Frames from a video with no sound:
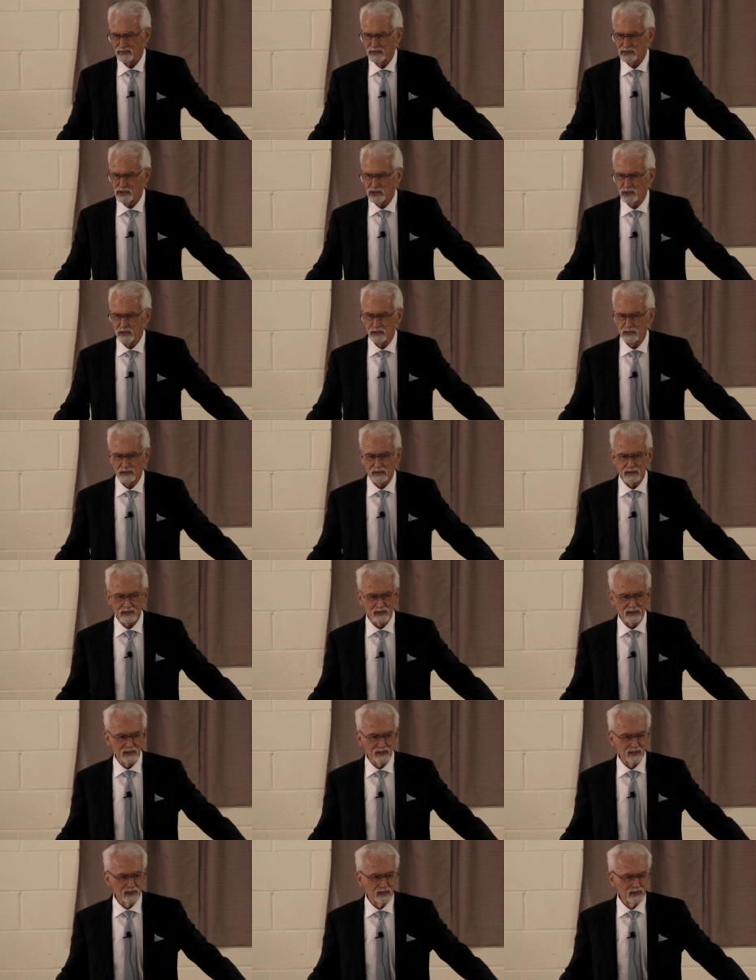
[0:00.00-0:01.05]
on the chart
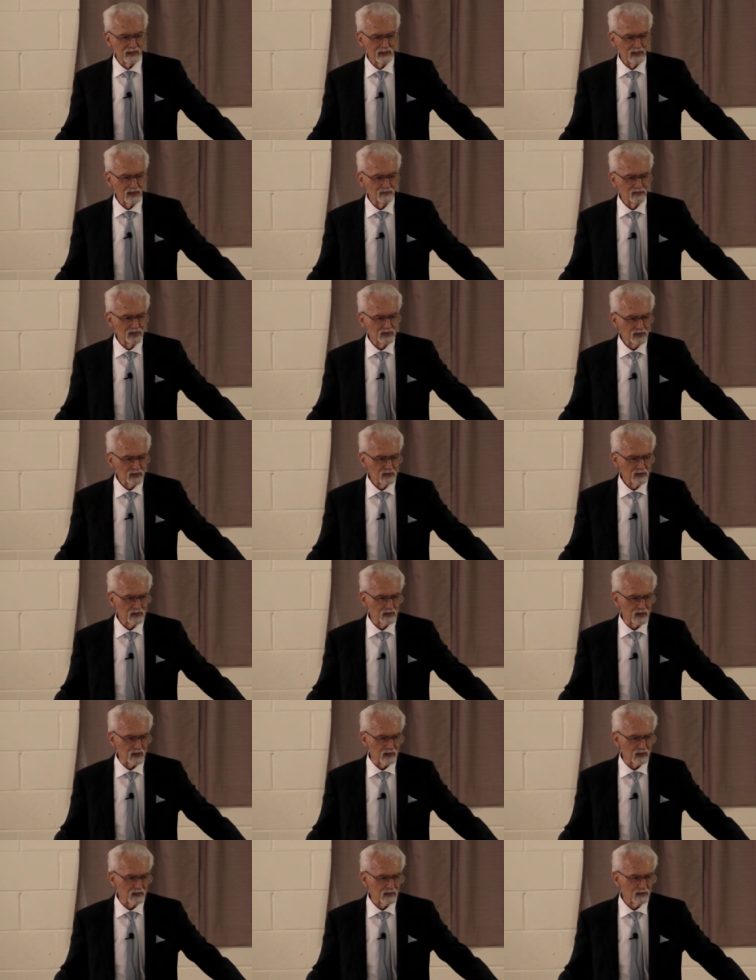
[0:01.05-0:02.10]
of
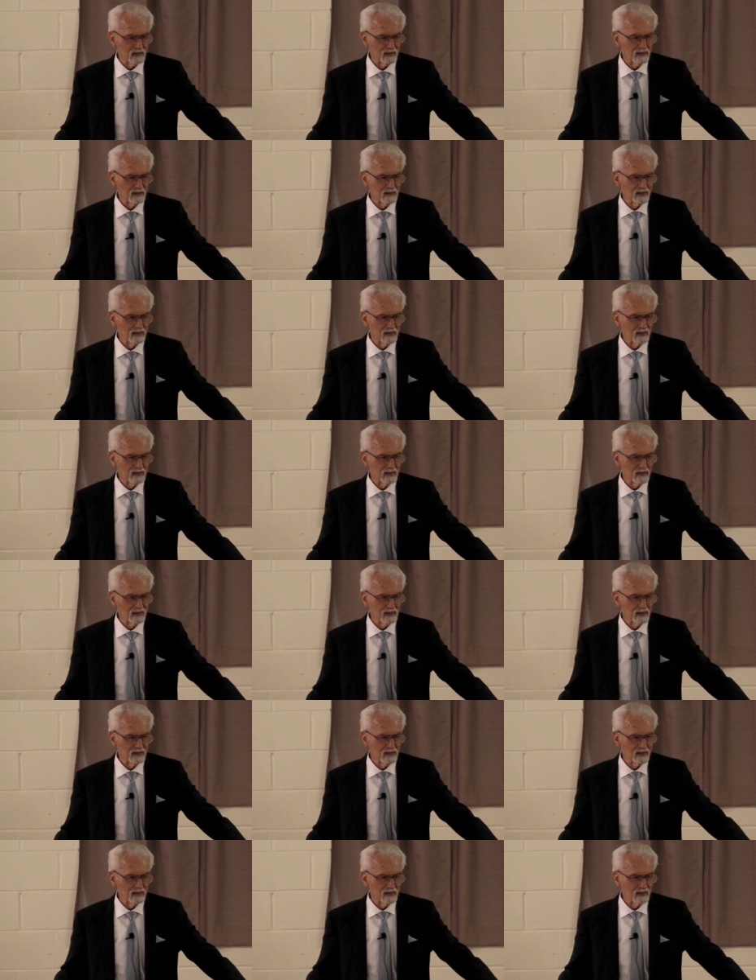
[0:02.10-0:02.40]
eternity.